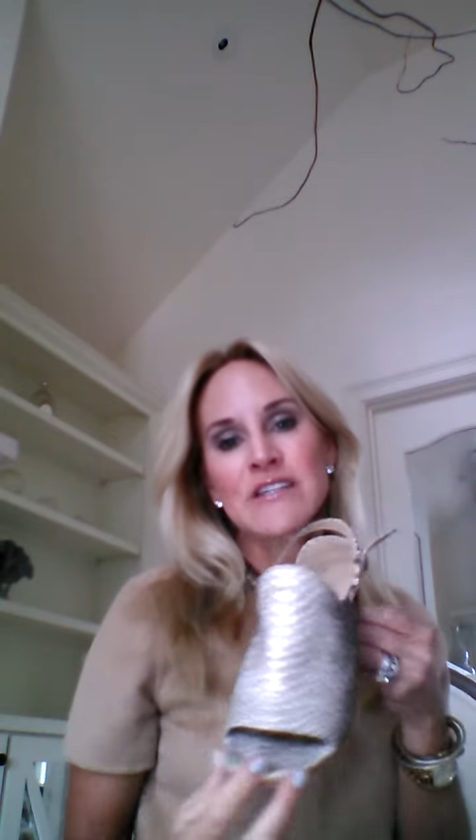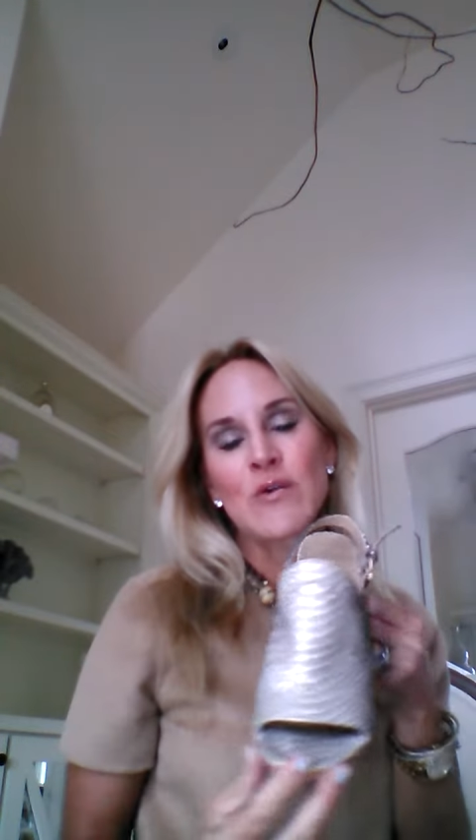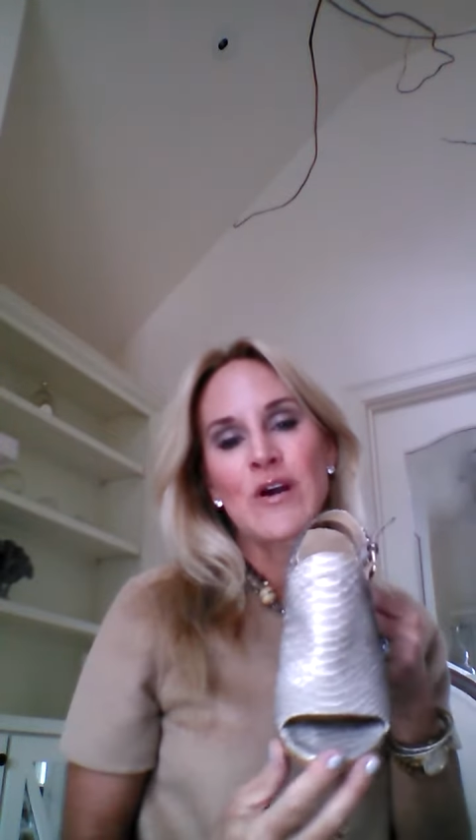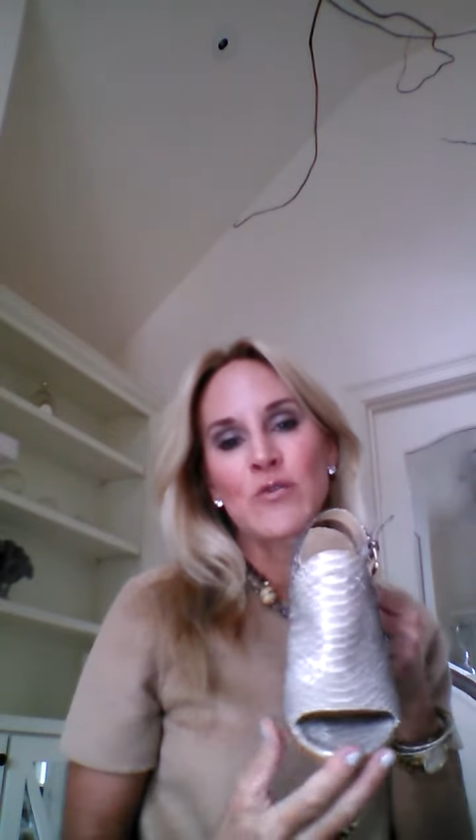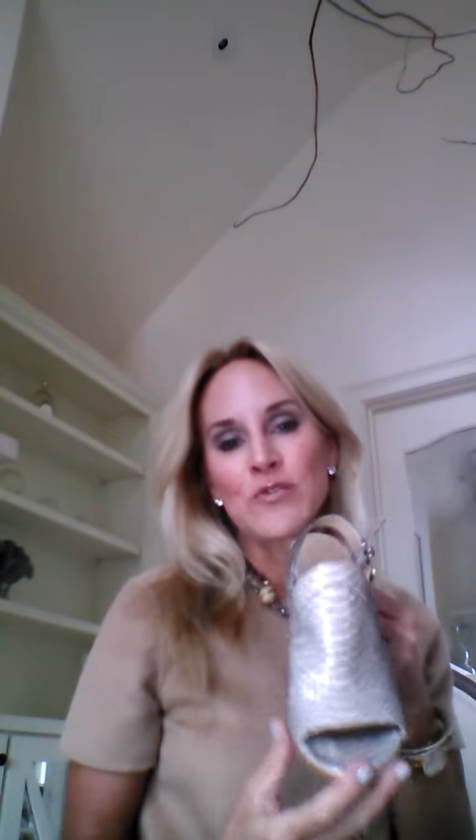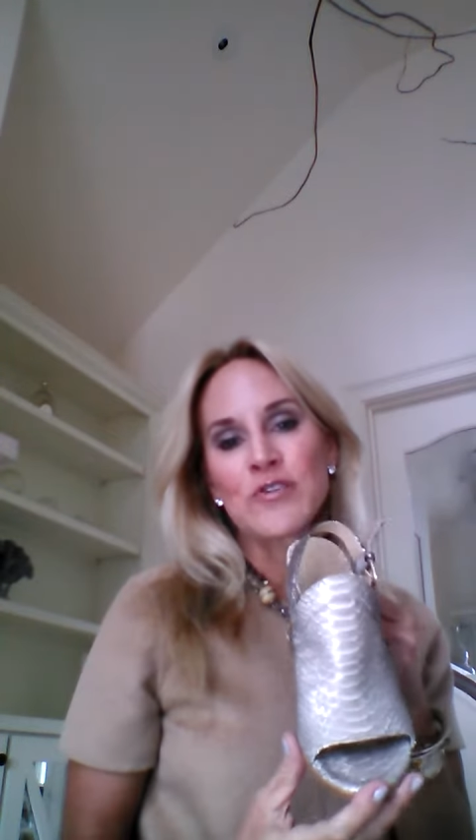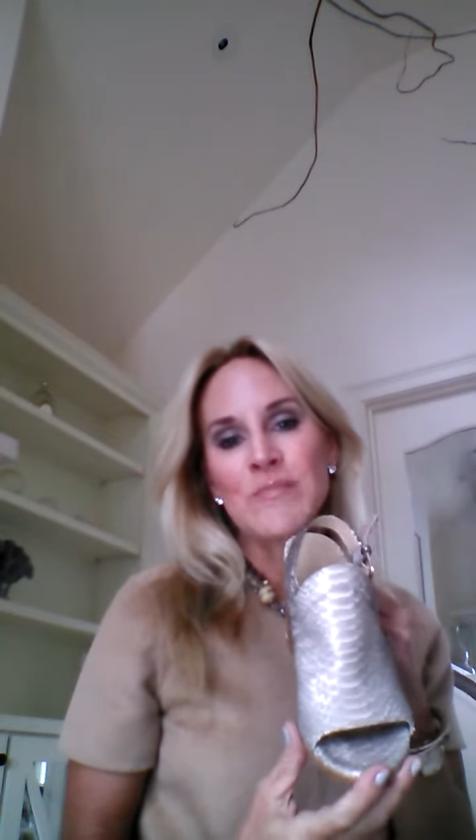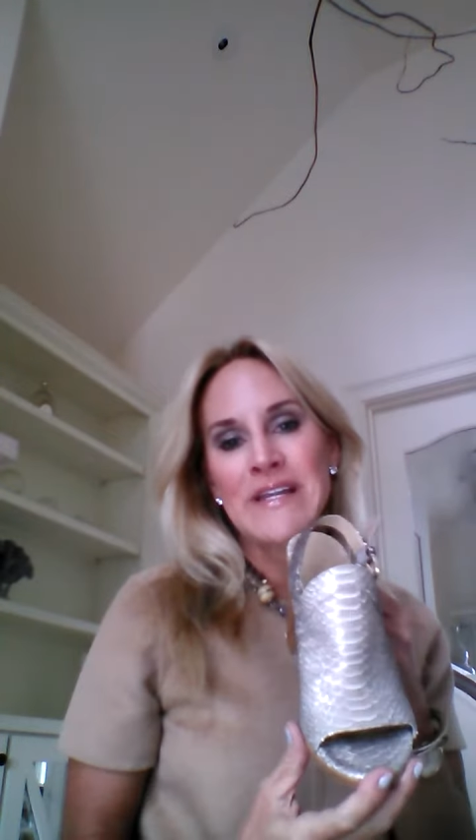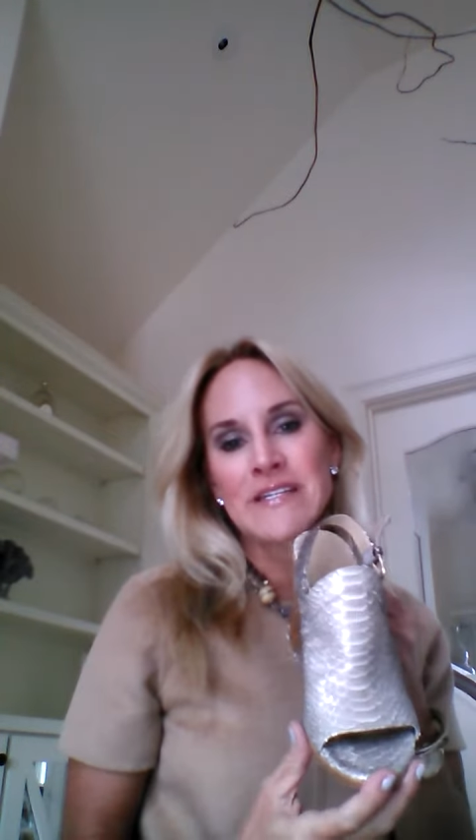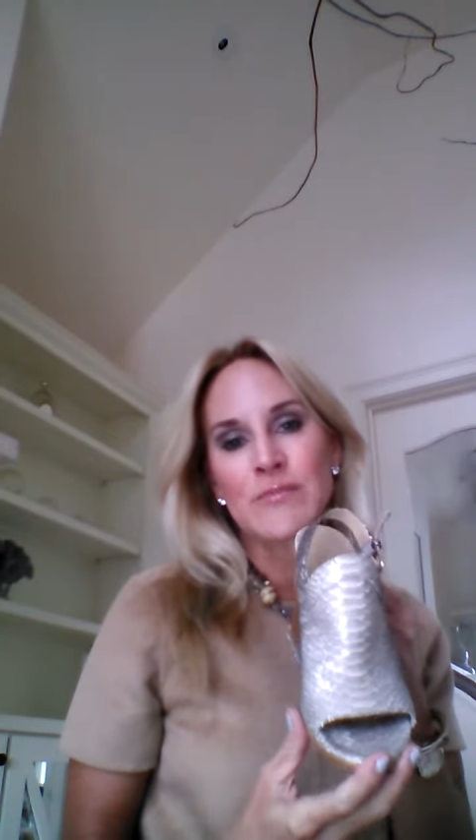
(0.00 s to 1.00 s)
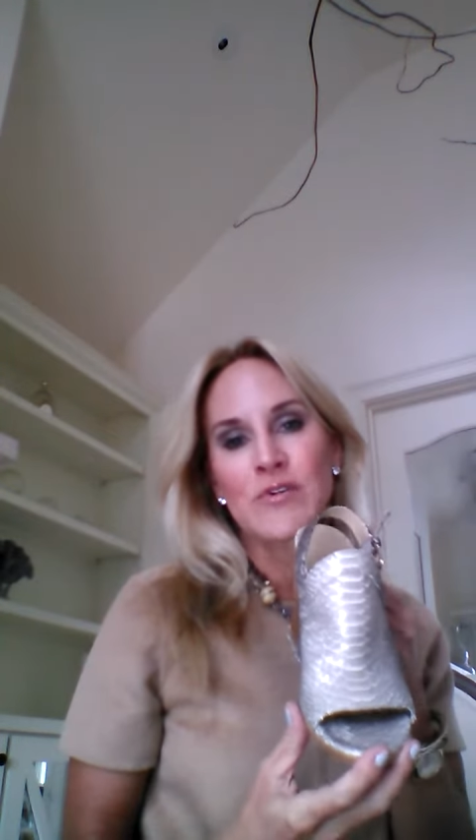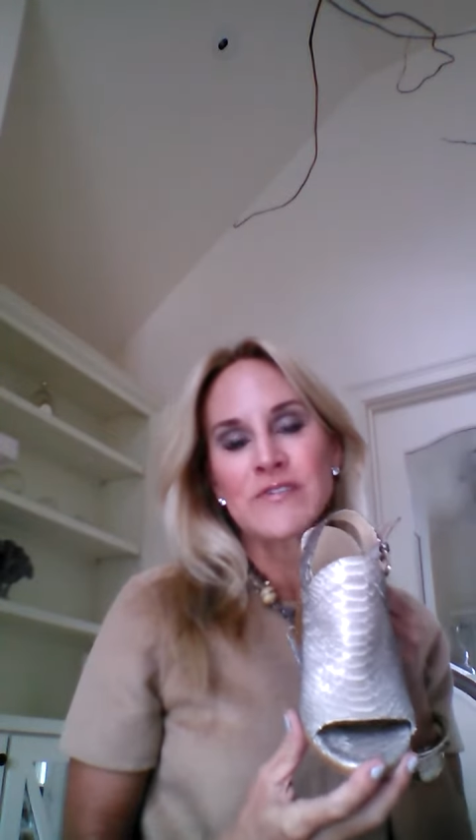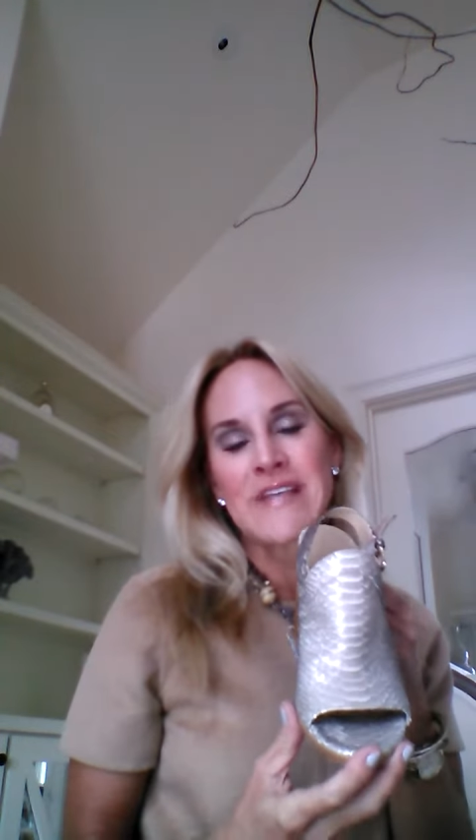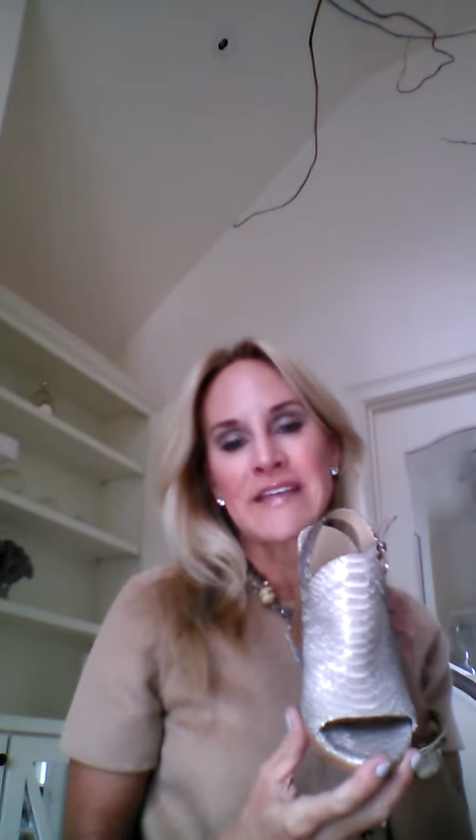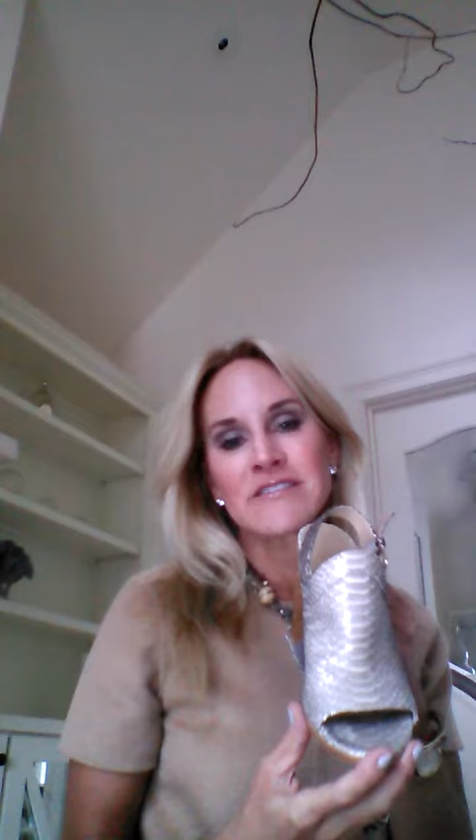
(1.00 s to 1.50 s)
so I ordered my typical
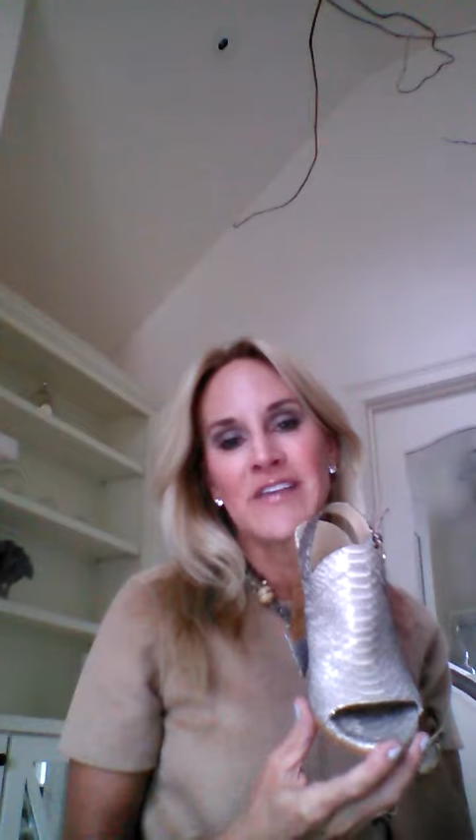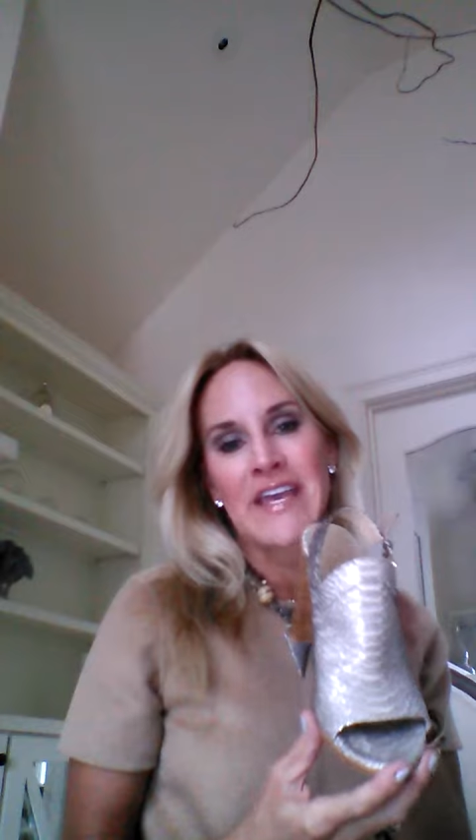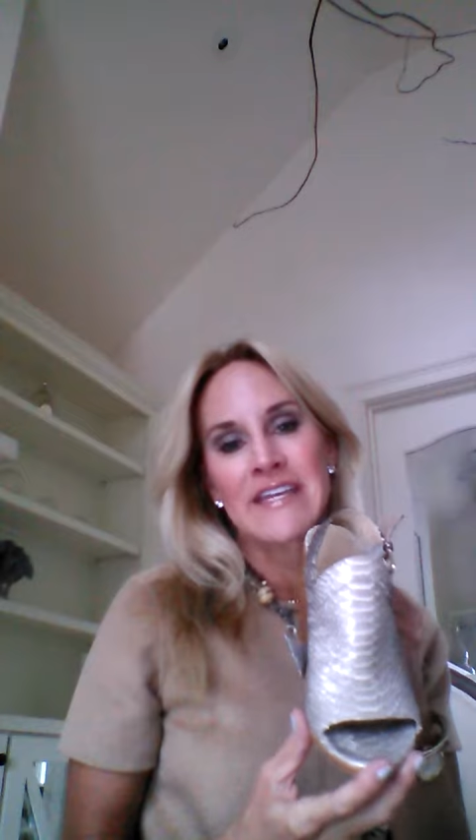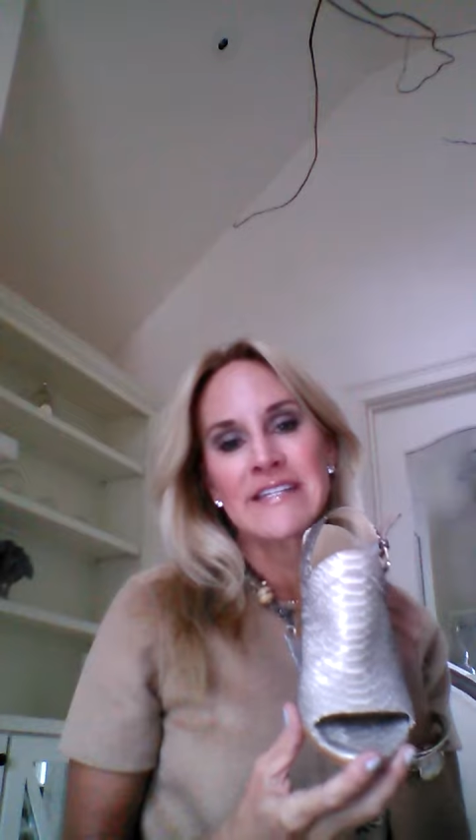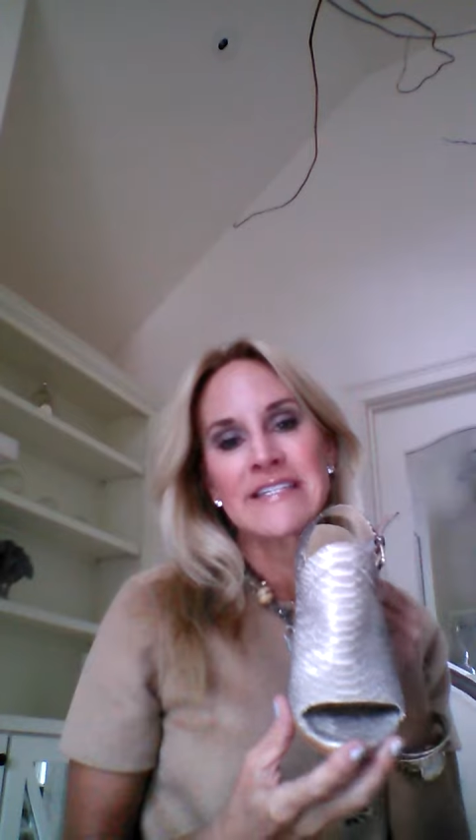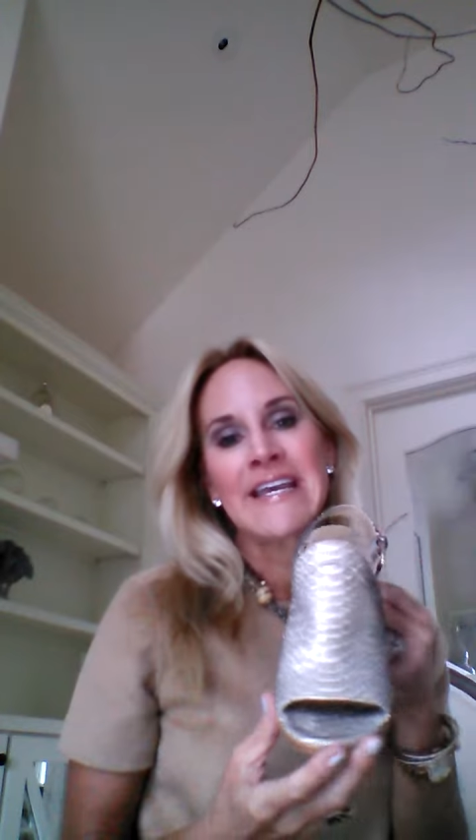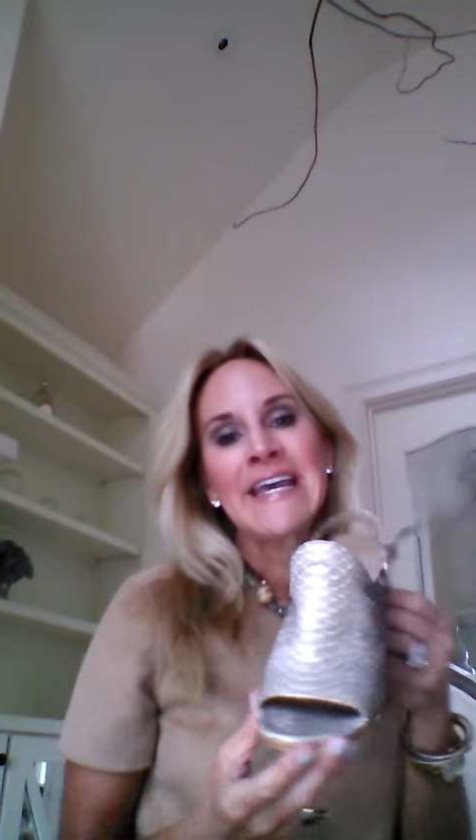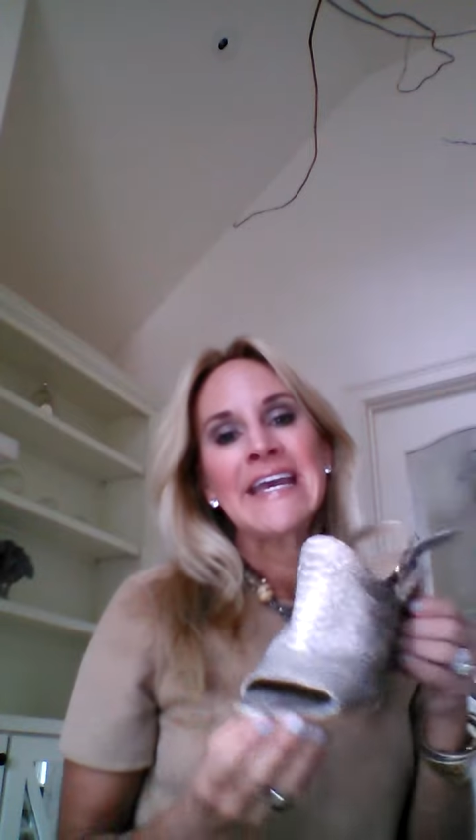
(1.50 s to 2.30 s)
size of eight.